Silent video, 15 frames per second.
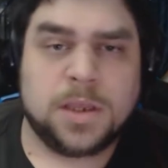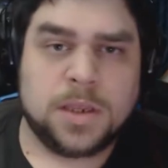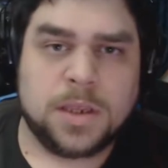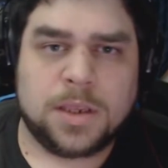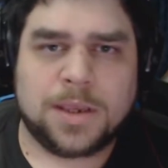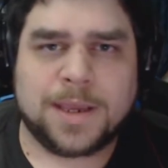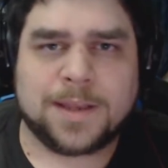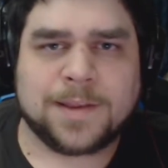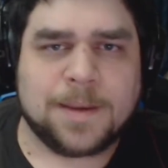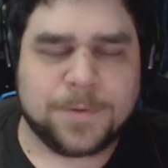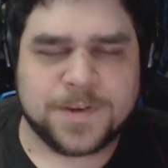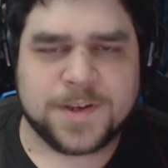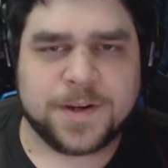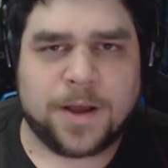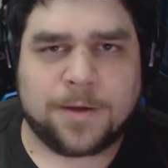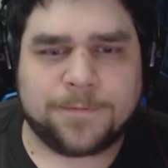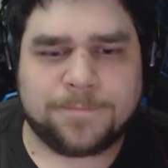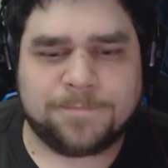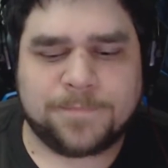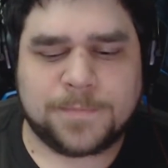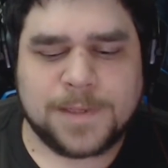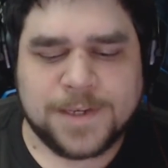You get 10% off.
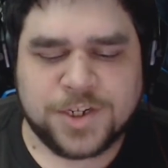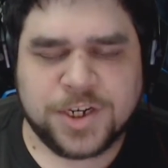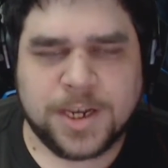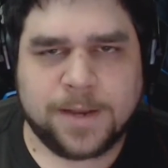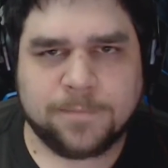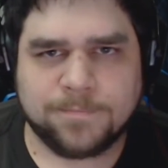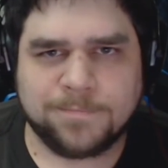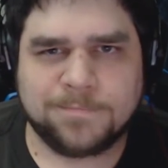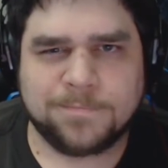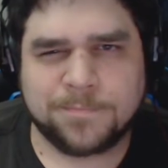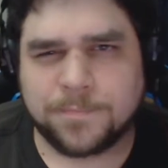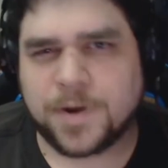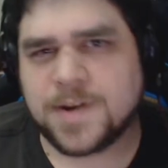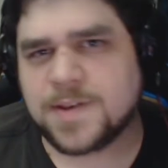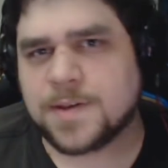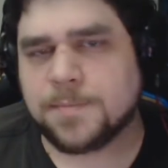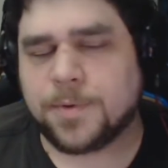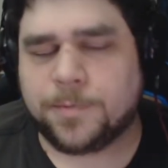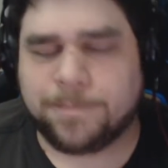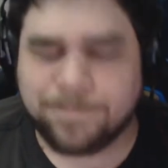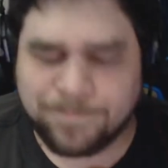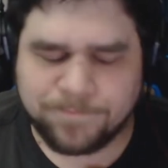TGN. Pretty
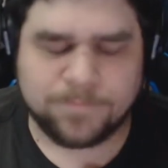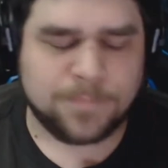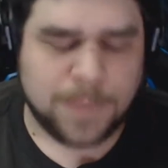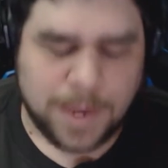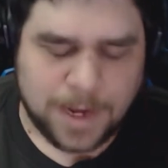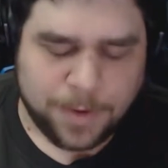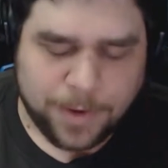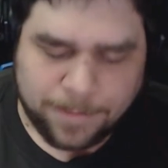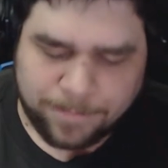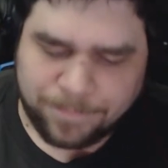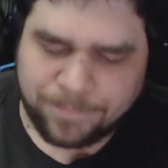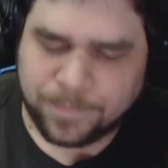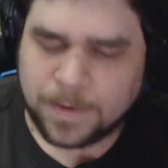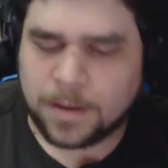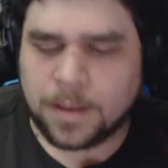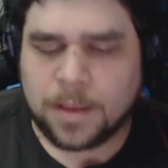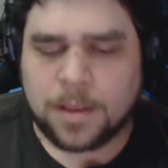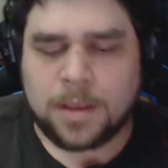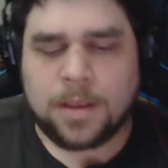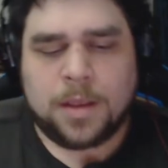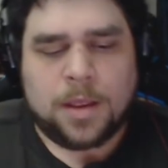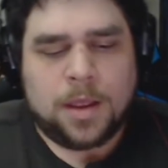simple. Anyway,
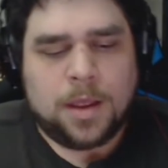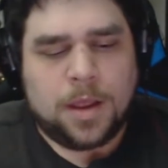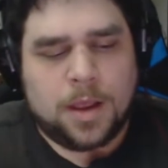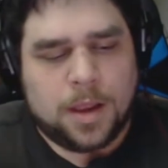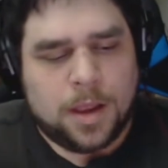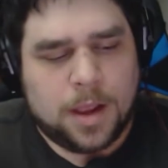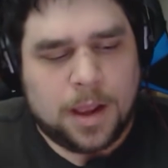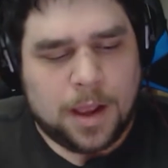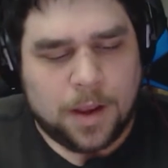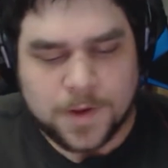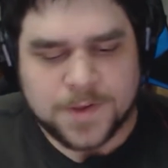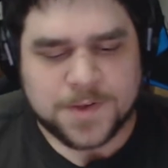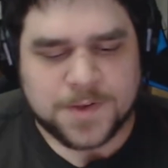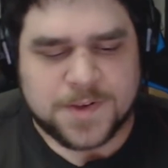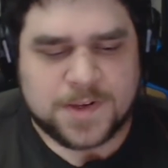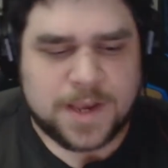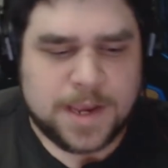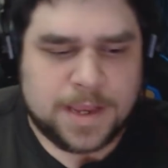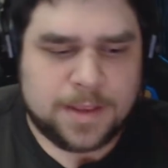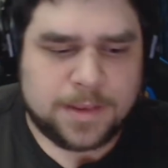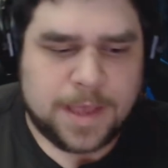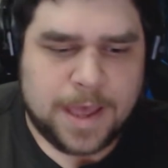I'll also
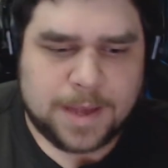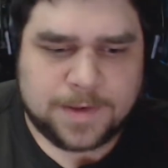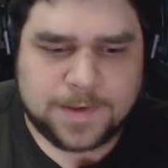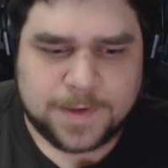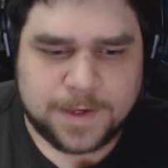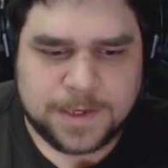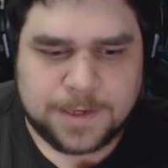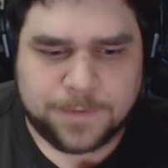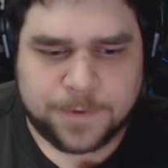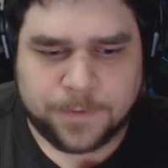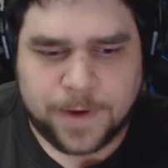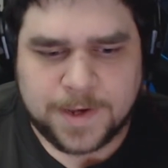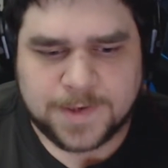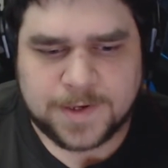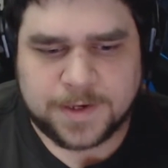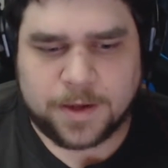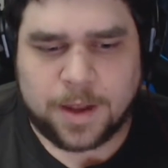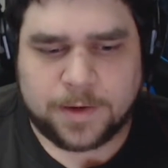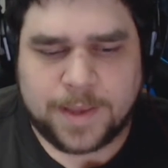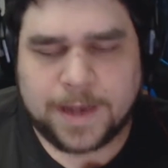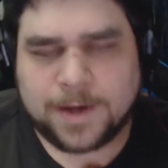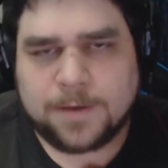say that EWinRacing
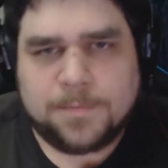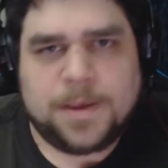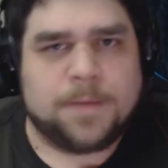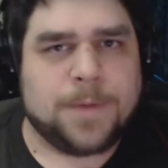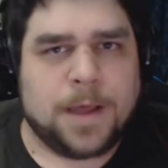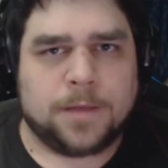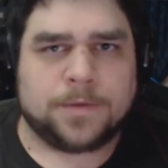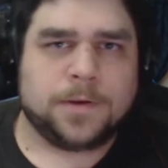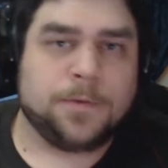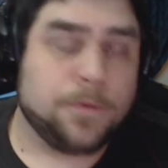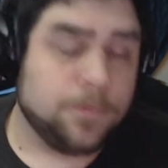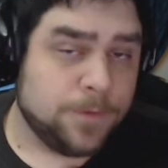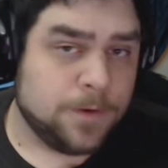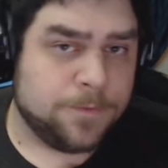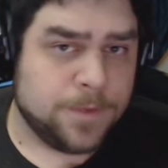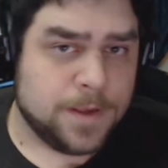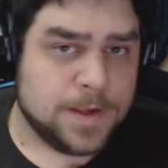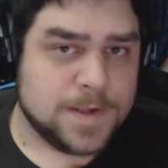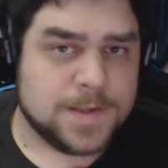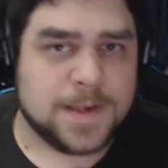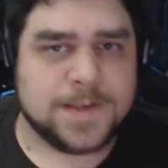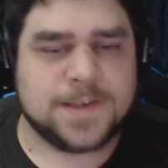contacted me about doing a review for
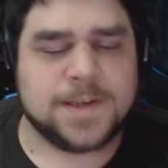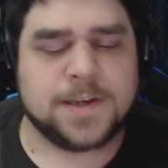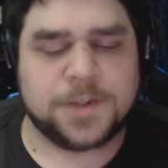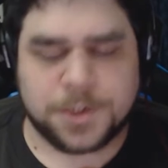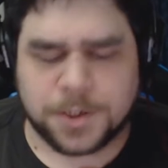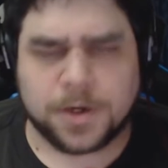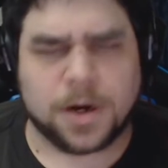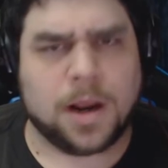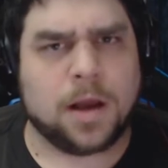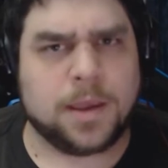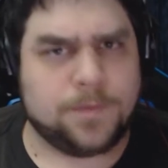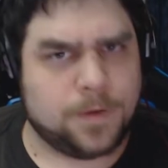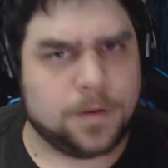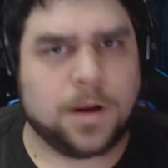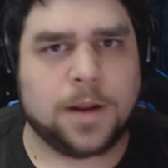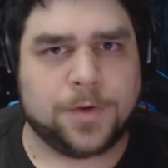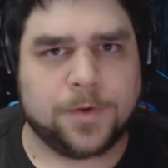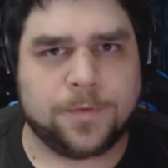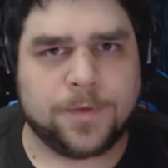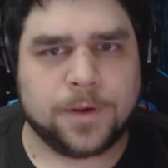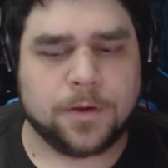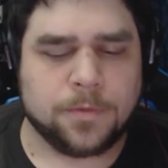this. I said, sure, I'll give you an honest
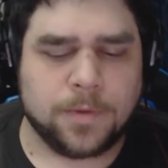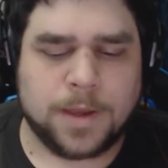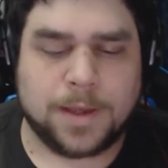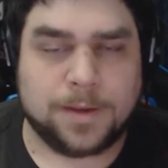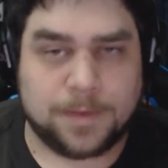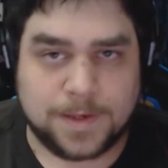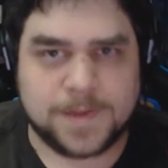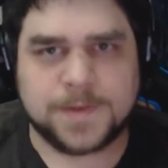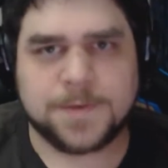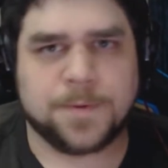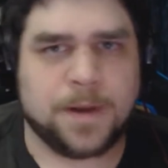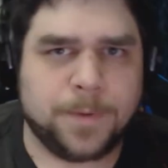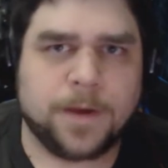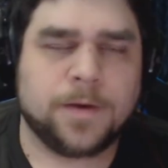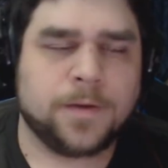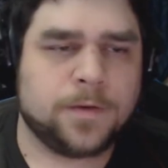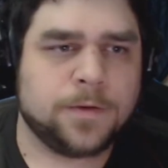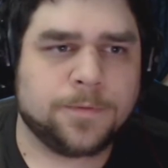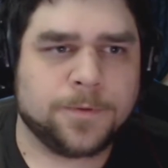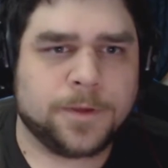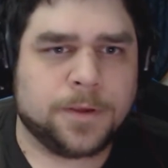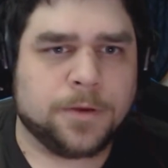review, and this is what I'm here to do
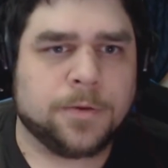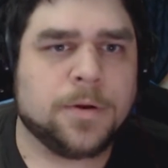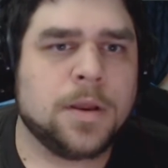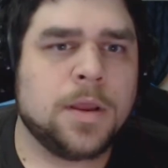for you.